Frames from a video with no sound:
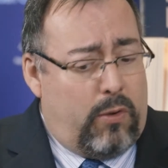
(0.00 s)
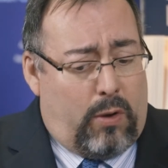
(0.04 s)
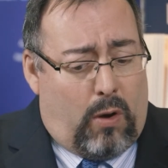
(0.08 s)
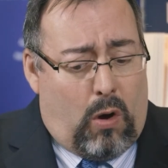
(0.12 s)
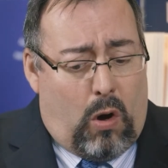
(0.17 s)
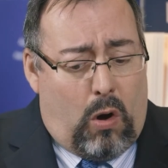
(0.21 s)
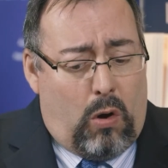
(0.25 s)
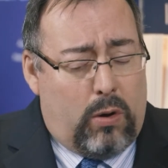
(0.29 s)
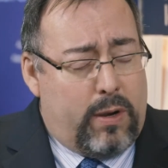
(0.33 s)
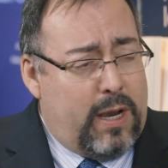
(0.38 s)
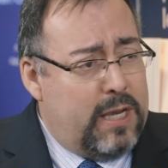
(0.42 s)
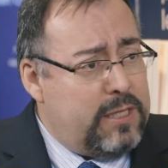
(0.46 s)

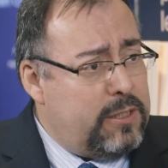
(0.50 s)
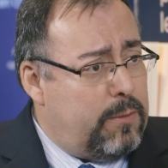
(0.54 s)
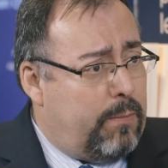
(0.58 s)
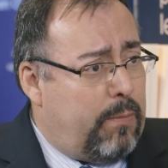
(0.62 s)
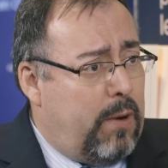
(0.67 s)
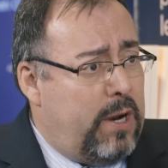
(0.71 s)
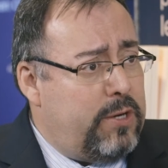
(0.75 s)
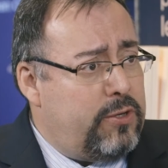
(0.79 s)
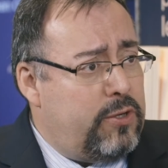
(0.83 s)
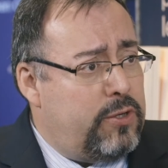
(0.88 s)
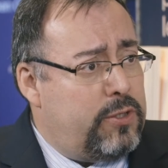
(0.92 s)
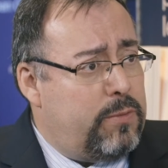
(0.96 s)
all kinds of
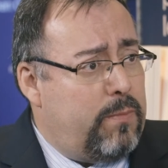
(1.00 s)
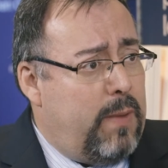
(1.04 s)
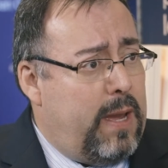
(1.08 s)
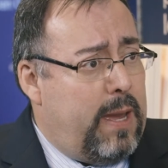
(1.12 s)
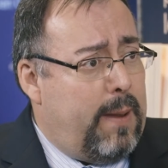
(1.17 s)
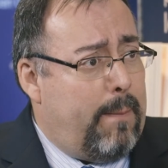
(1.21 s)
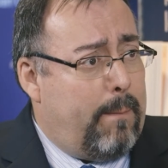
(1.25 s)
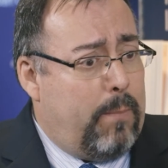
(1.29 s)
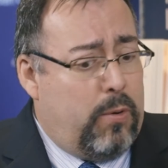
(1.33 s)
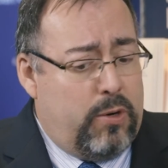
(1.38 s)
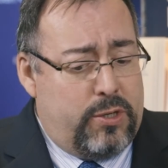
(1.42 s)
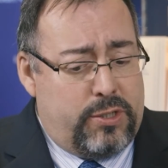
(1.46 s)
pressures
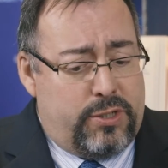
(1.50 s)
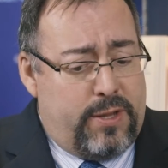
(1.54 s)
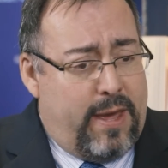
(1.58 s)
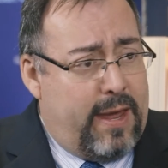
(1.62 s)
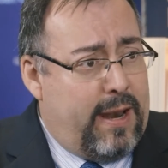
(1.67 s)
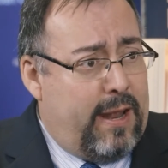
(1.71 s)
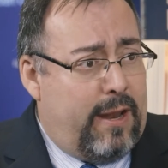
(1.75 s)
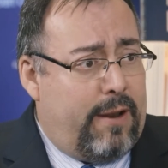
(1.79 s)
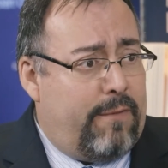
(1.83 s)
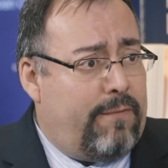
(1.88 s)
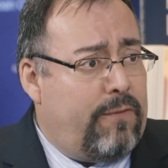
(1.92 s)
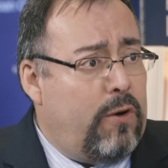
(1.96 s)
may push
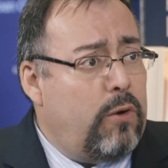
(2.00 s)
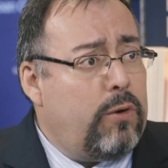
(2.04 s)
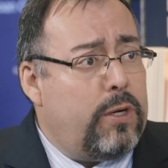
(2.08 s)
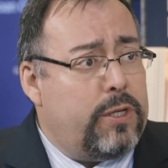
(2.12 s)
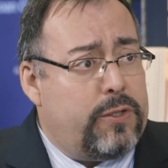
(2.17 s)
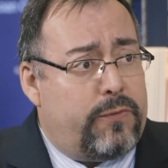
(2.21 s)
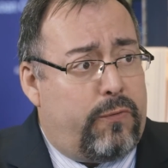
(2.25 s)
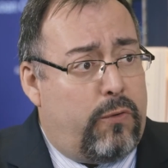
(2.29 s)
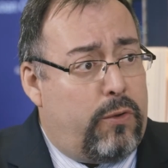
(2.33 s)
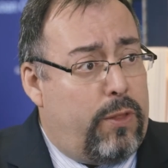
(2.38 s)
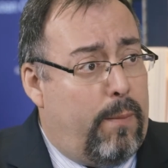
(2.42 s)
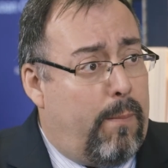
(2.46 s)
that out of
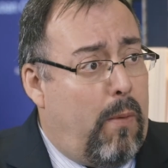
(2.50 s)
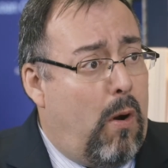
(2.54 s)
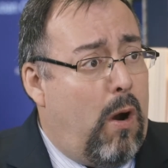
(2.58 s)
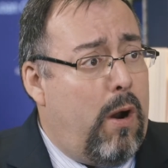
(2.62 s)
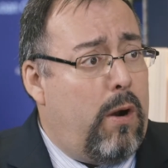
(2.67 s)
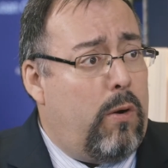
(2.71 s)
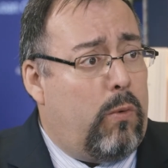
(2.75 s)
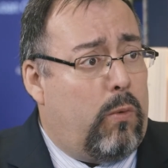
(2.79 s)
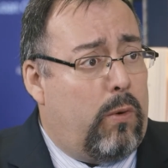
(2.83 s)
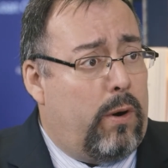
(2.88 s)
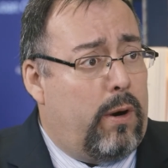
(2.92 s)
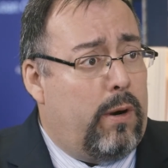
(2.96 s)
focus for the
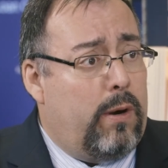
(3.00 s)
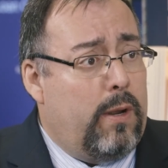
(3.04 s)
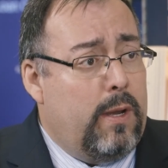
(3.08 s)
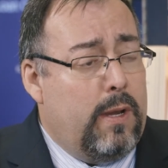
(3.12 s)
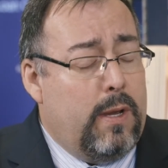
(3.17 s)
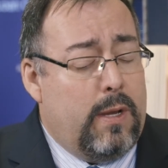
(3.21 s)
borrower.